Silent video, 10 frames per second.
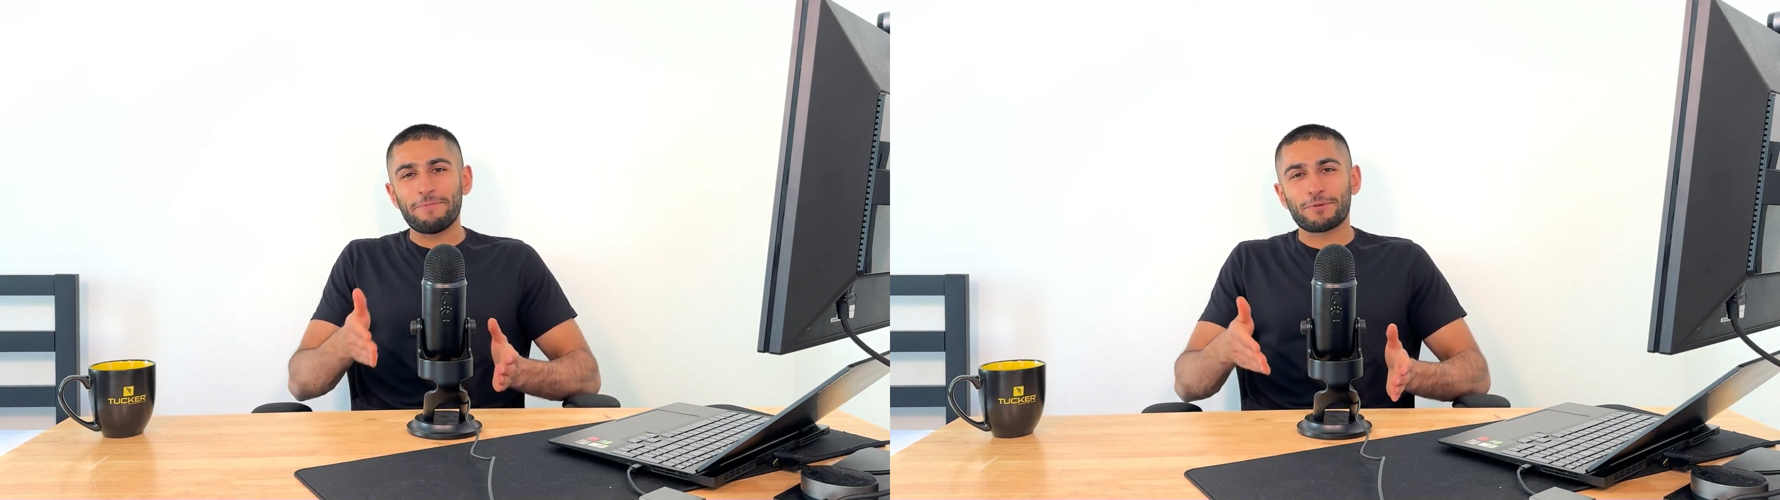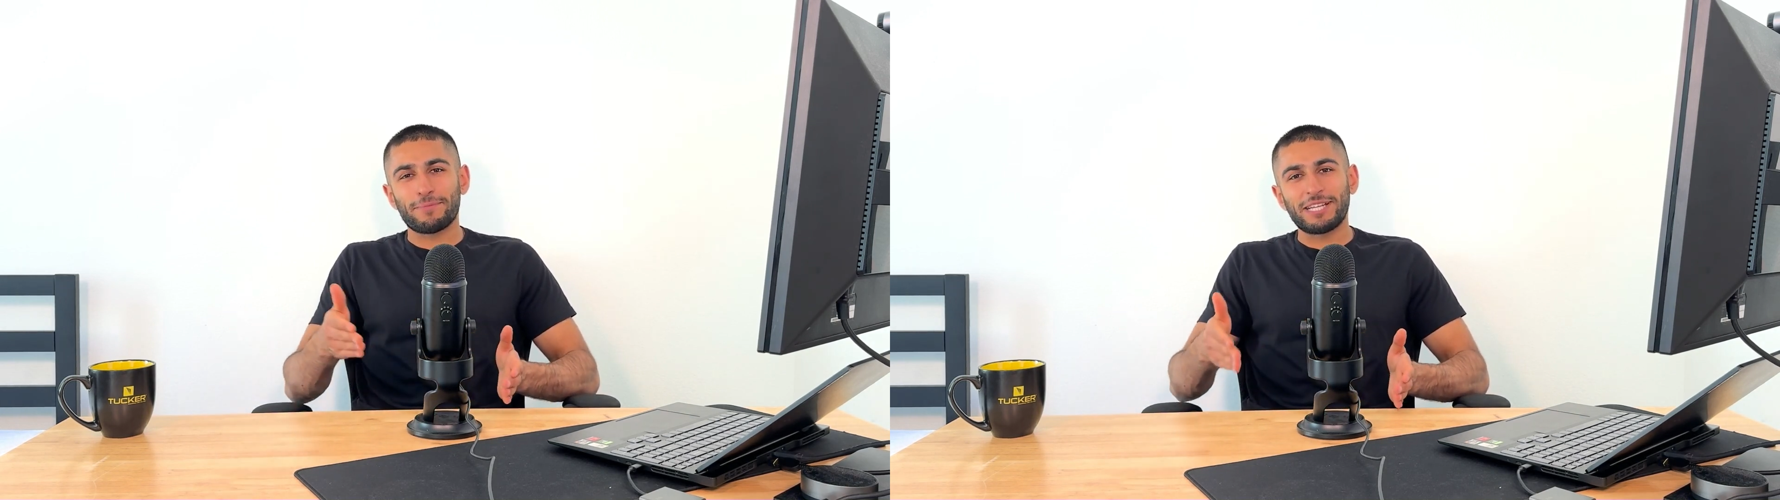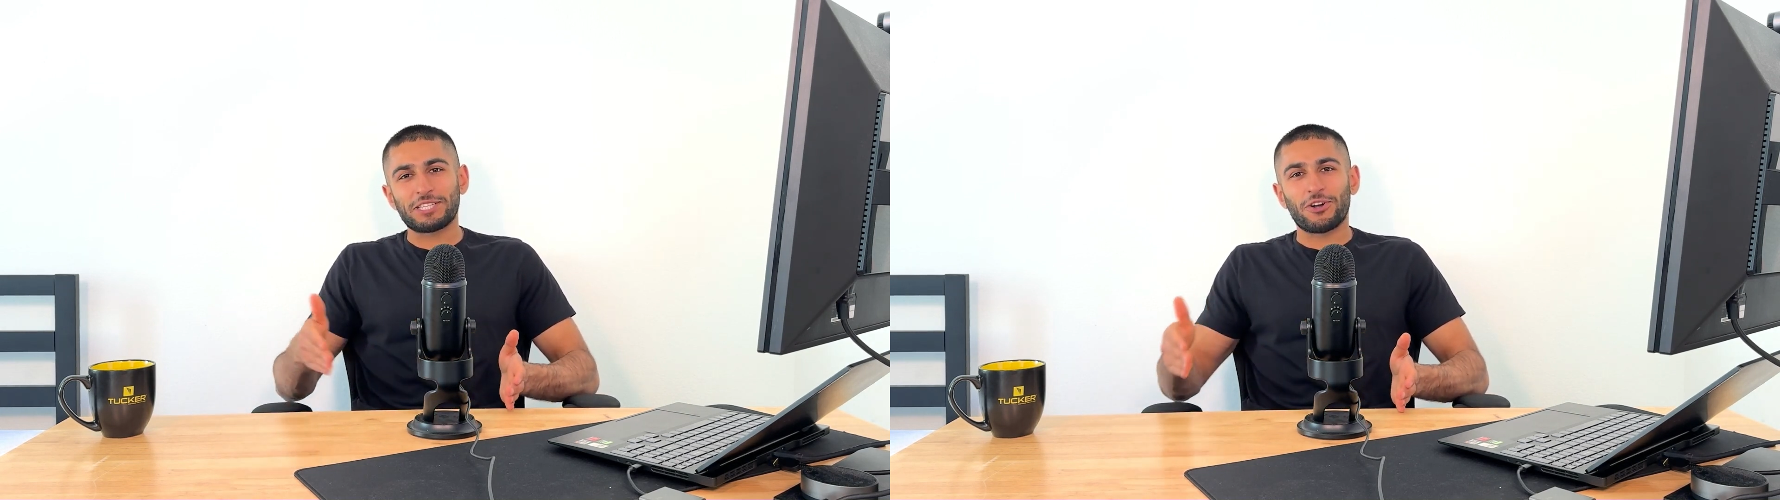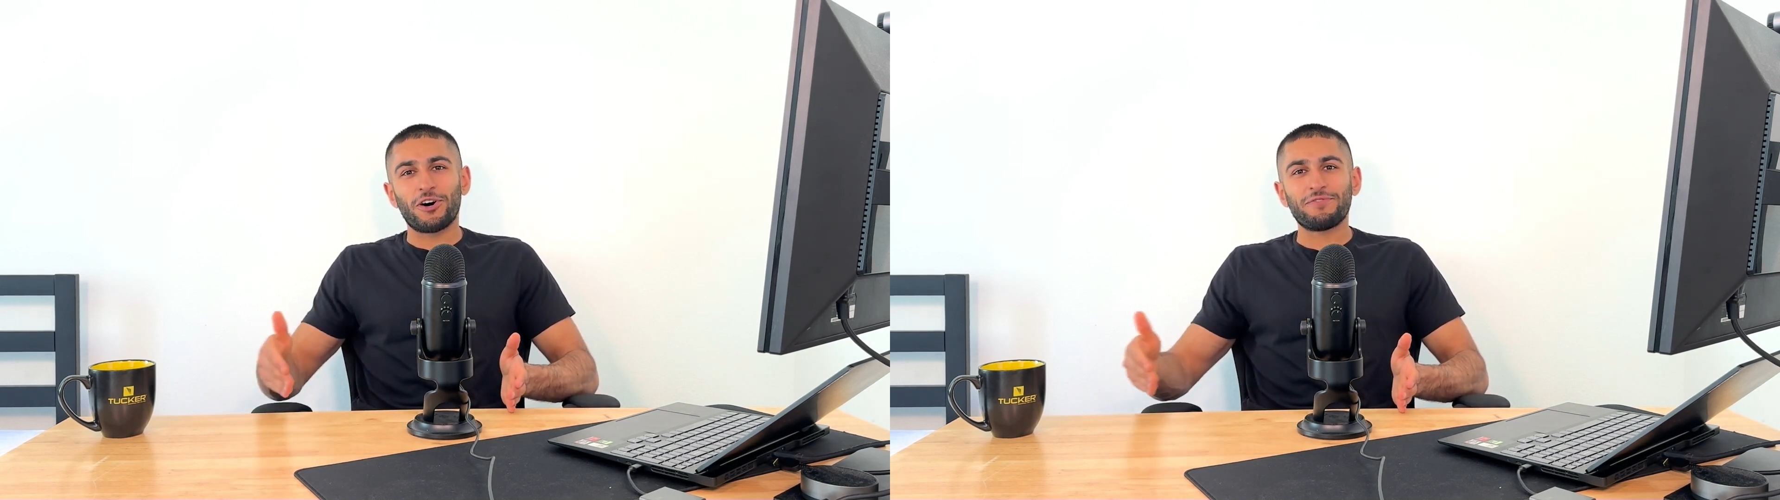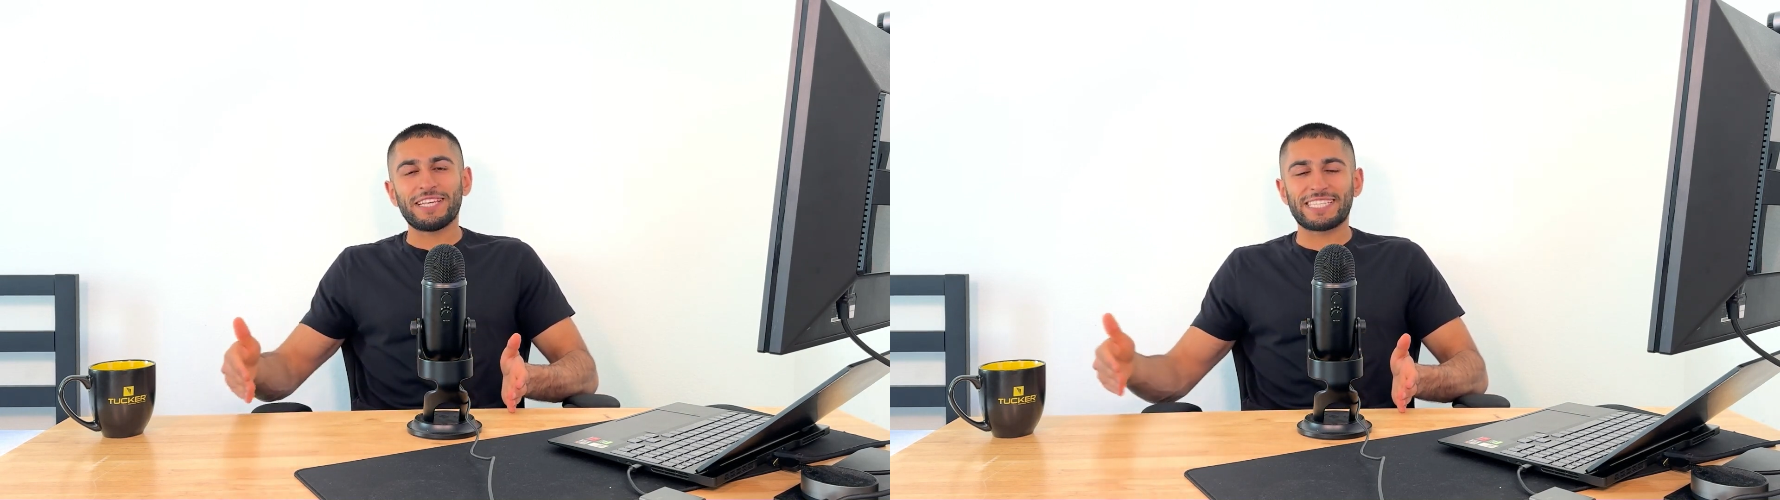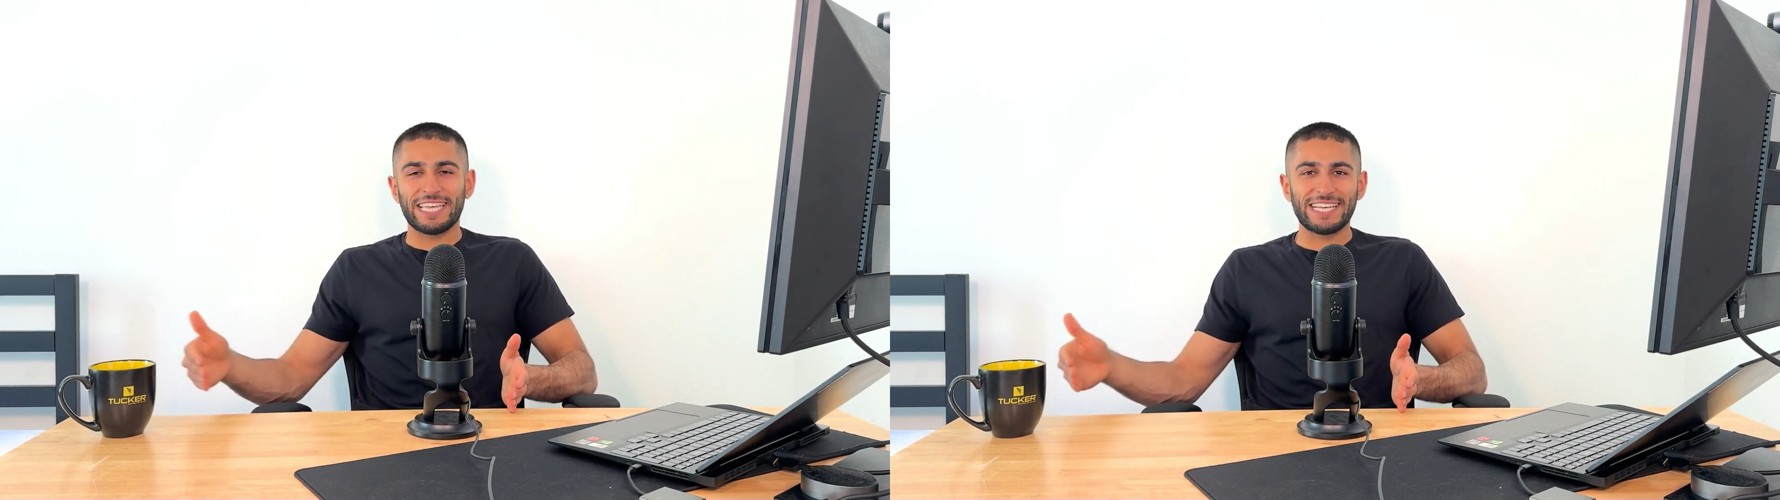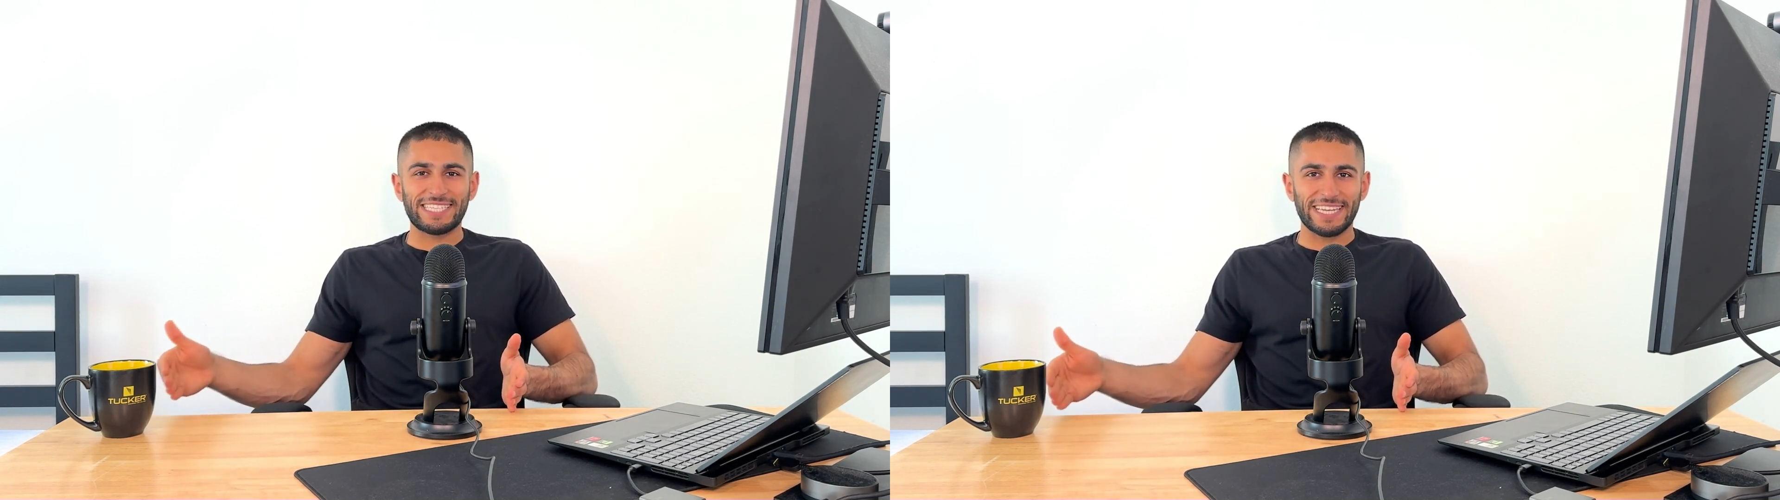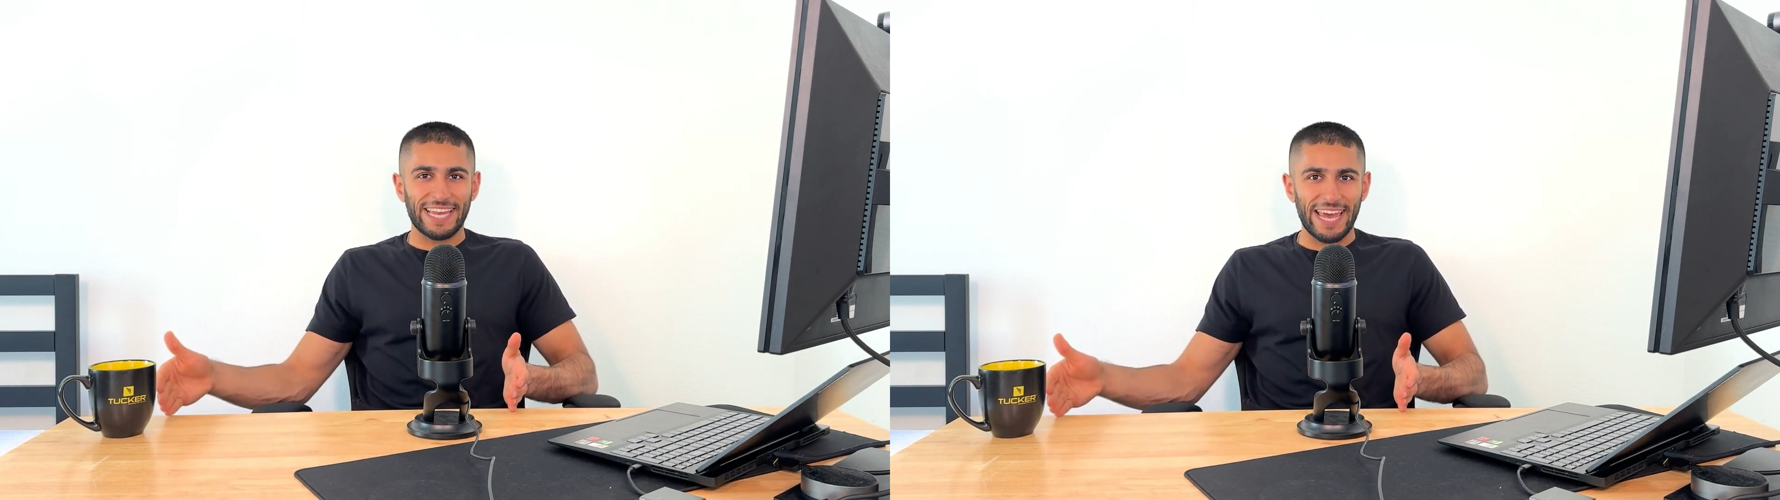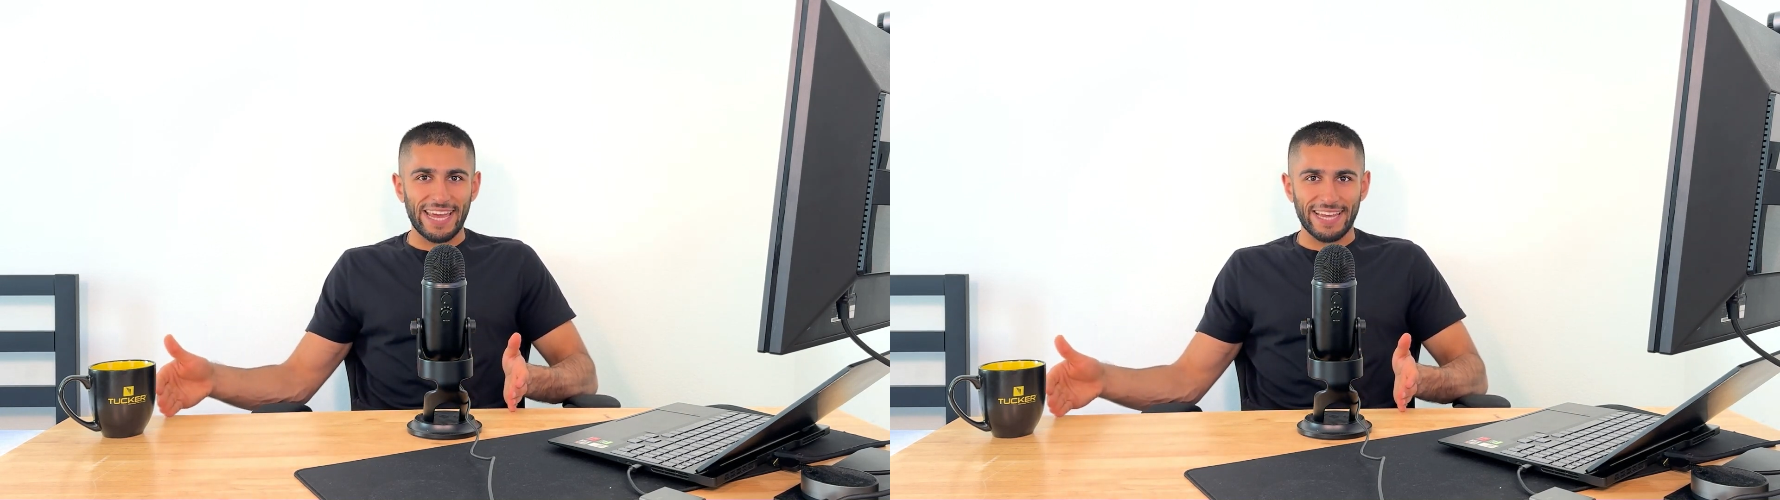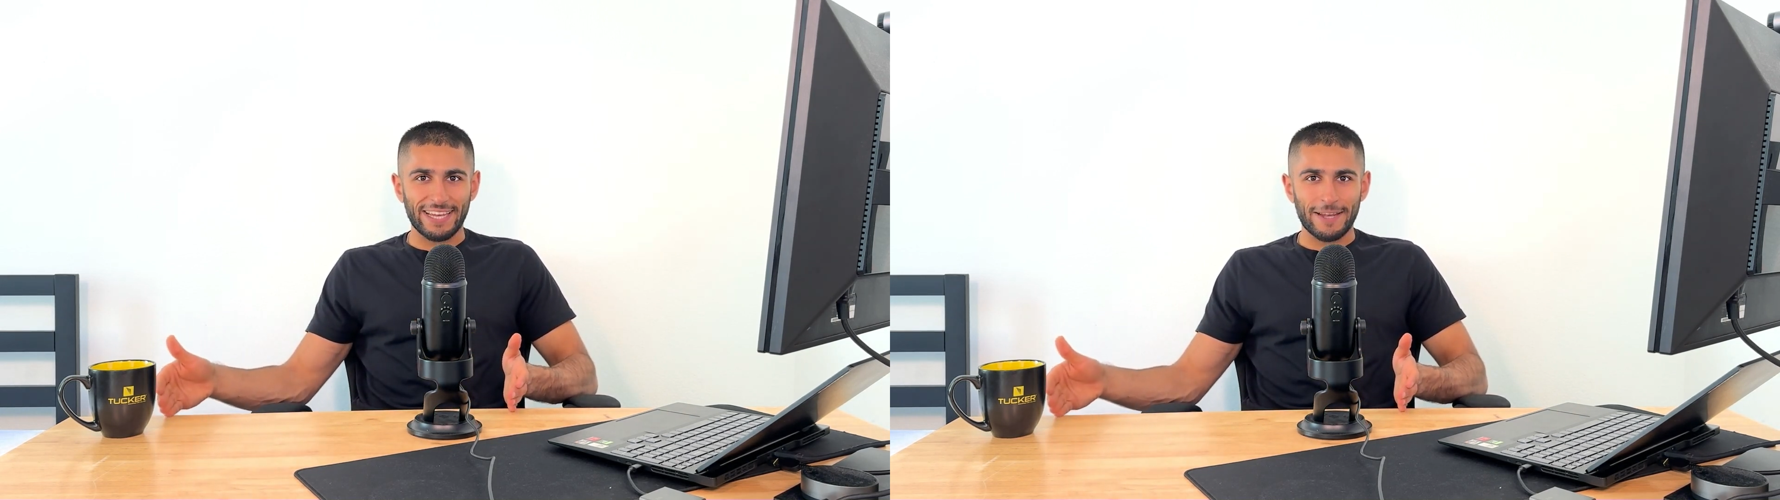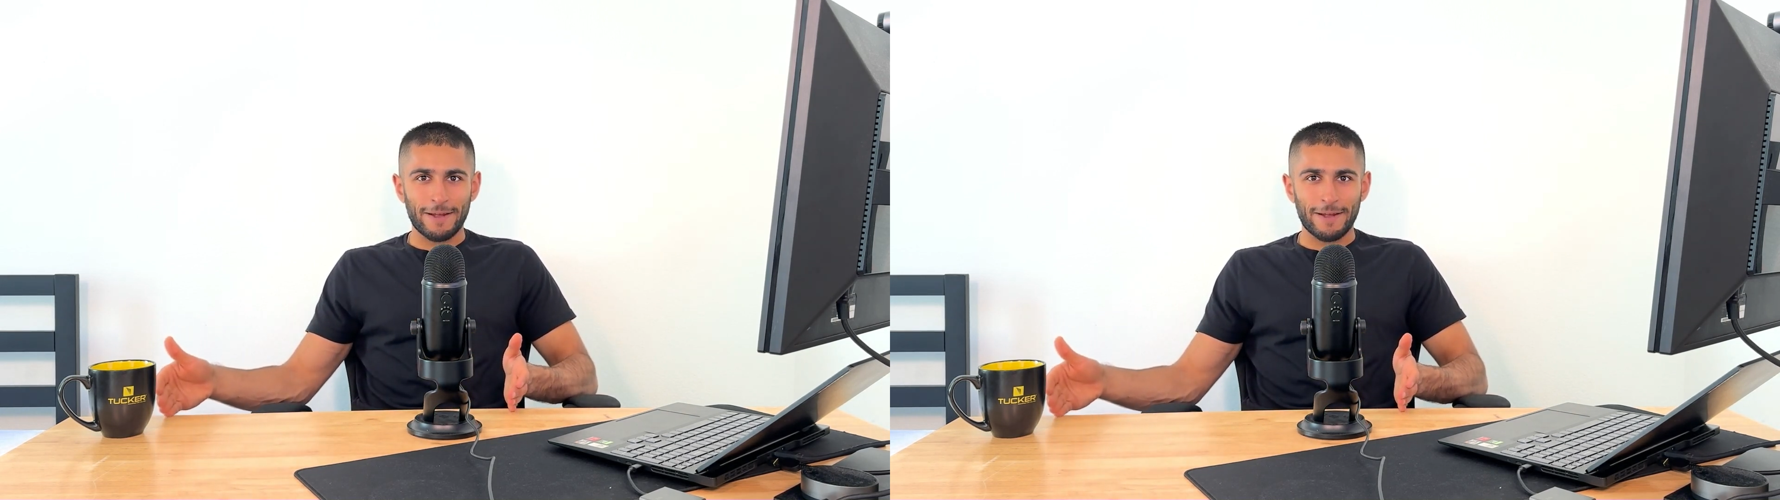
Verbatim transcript: implemented all of these things today.